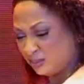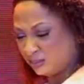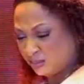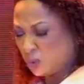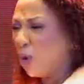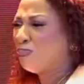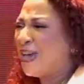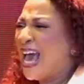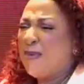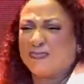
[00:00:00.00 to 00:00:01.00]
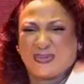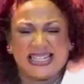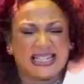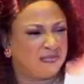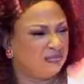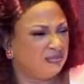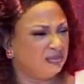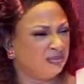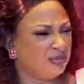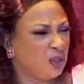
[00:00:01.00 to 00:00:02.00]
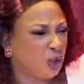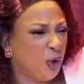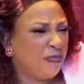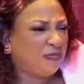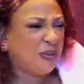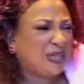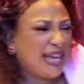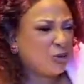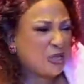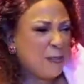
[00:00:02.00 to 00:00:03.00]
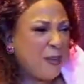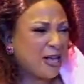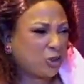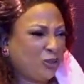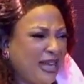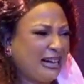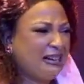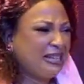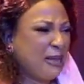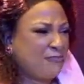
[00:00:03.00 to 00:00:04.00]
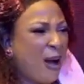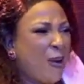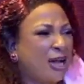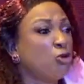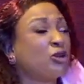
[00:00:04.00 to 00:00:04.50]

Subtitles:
Don't be empty. Don't feel that it's only pastor that carry the power. You carry